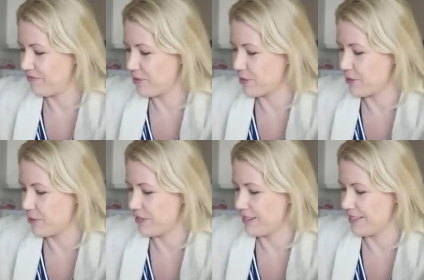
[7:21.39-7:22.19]

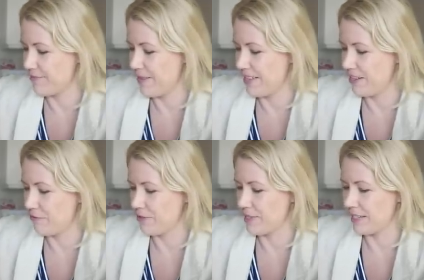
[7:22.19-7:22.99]
So it doesn't matter
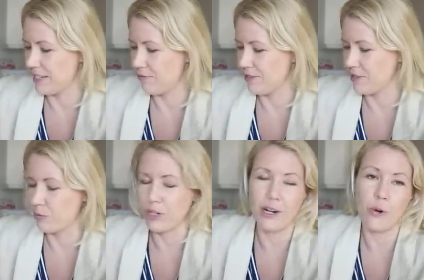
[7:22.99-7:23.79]
if it's
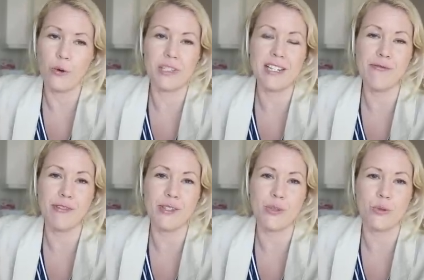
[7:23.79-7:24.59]
sleeveless. Would I go
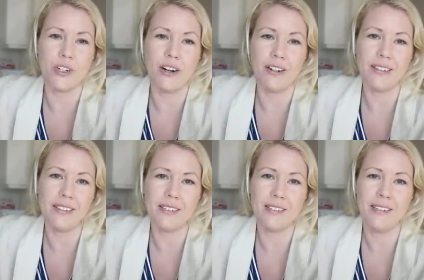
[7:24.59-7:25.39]
sleeveless to
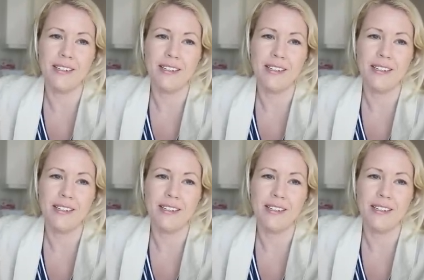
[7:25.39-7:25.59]
Target?